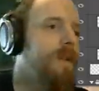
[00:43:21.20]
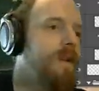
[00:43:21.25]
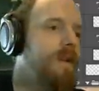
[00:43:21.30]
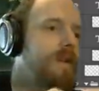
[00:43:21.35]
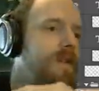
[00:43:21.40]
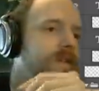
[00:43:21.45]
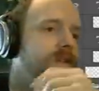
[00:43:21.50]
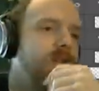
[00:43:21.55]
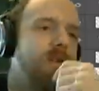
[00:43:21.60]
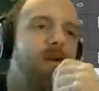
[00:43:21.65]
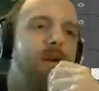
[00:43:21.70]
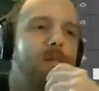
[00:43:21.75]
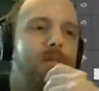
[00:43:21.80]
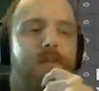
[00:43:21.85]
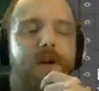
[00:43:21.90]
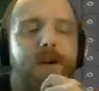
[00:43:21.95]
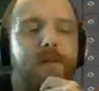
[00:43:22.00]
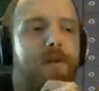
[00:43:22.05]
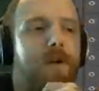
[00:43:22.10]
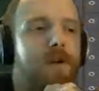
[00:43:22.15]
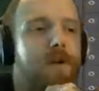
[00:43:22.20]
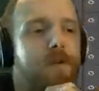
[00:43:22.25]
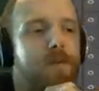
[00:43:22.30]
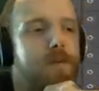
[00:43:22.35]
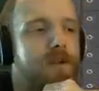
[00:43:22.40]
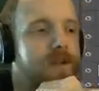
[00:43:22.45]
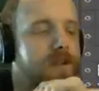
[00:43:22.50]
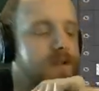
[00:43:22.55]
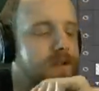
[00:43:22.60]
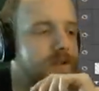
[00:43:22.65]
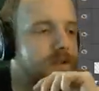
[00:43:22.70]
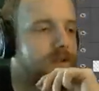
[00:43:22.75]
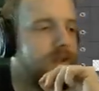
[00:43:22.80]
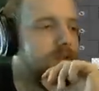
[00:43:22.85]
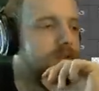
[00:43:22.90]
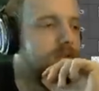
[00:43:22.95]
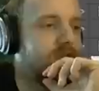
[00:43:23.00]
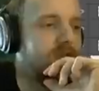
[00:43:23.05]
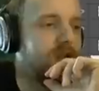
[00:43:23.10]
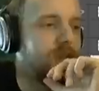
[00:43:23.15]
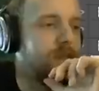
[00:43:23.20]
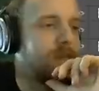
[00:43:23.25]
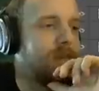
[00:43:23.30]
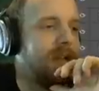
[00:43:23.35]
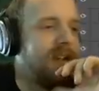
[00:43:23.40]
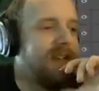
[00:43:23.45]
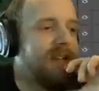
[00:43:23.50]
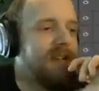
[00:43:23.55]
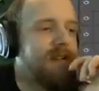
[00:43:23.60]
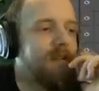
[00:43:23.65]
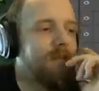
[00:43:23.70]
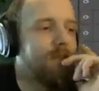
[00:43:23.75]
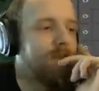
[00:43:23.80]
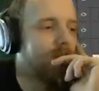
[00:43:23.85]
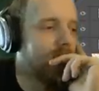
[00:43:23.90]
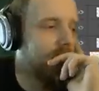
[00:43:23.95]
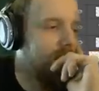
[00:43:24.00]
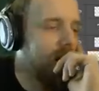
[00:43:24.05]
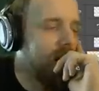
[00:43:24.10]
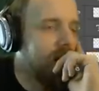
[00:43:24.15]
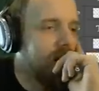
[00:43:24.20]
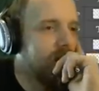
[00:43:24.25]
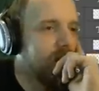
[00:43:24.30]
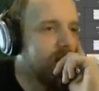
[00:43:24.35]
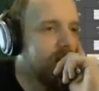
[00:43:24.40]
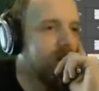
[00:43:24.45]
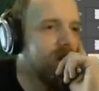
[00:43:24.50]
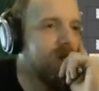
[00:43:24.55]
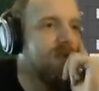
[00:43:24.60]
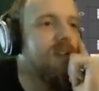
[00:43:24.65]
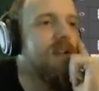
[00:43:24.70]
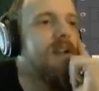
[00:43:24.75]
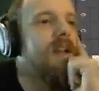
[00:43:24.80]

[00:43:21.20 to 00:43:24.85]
So I'm, I'm going with Germanic names.